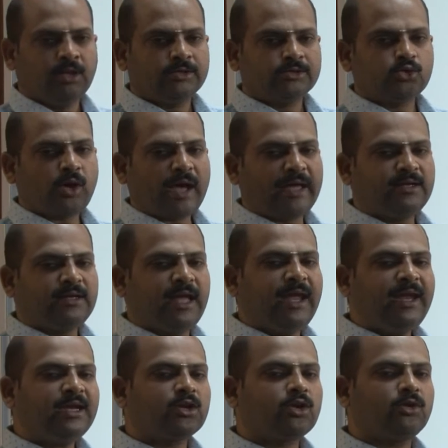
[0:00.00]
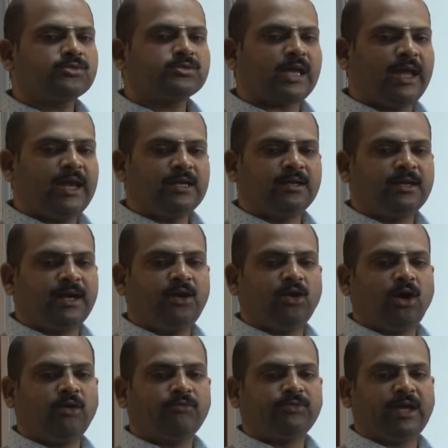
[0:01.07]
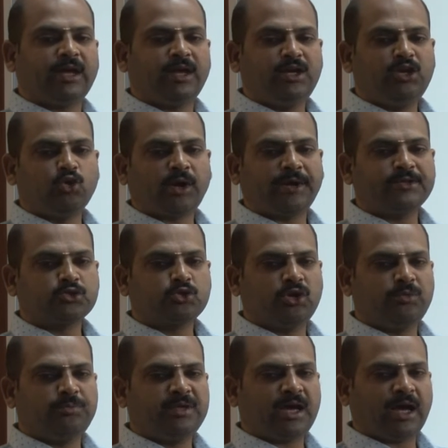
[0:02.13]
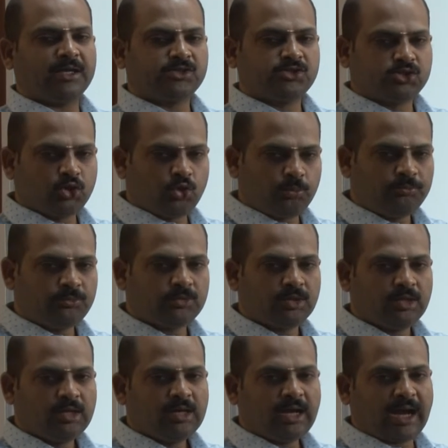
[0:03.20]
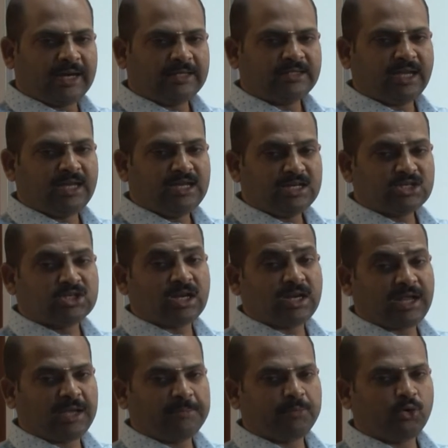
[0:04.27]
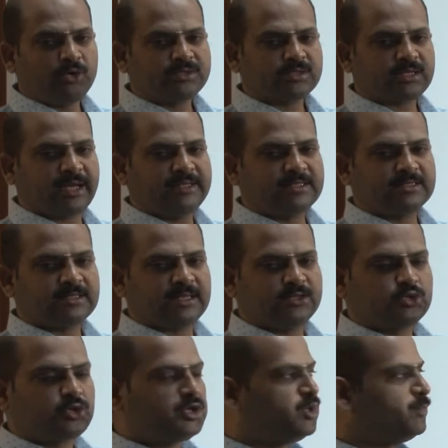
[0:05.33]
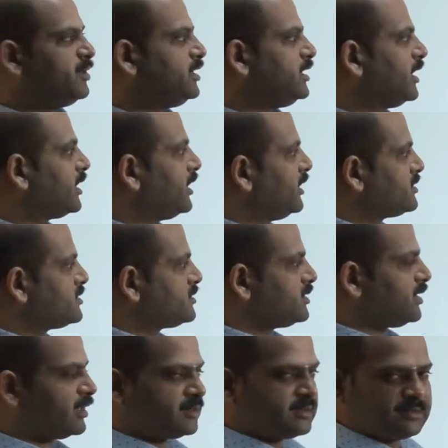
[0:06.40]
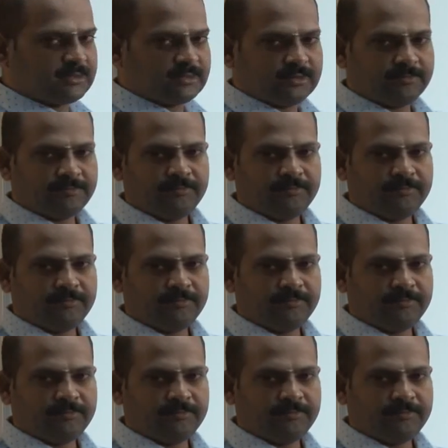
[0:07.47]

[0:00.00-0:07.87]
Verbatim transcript: So, an 8 cross 8 grid of the neuron is going to be assumed and the initial neighborhood size is going to be taken as 6.